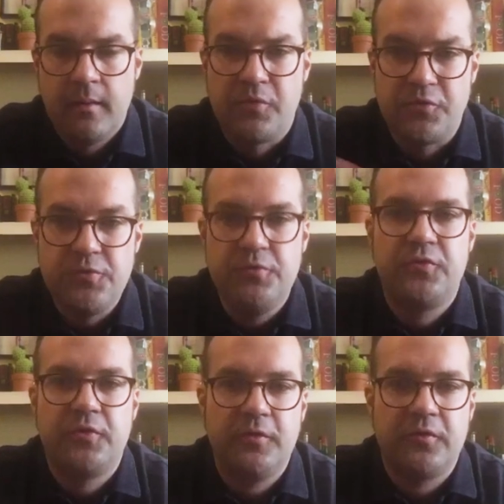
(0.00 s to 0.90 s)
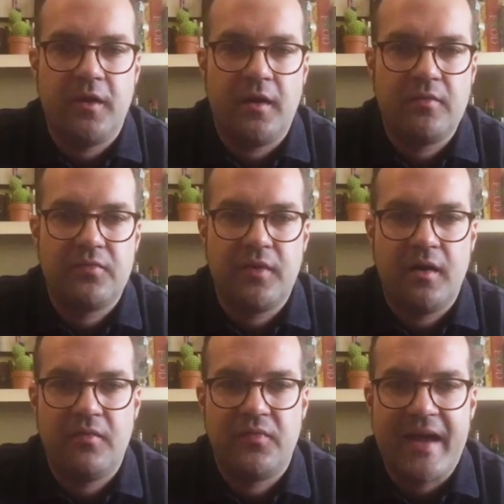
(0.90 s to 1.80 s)
producers of,
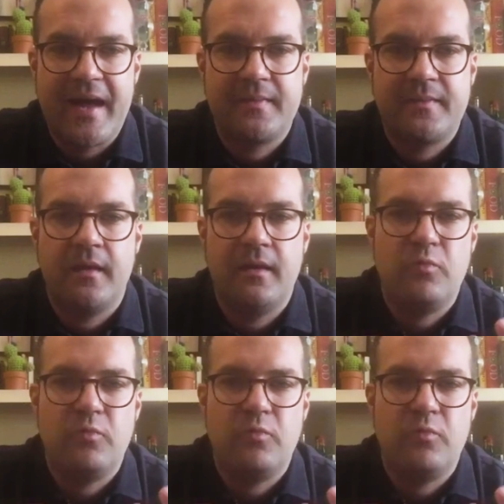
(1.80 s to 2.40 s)
of that uh,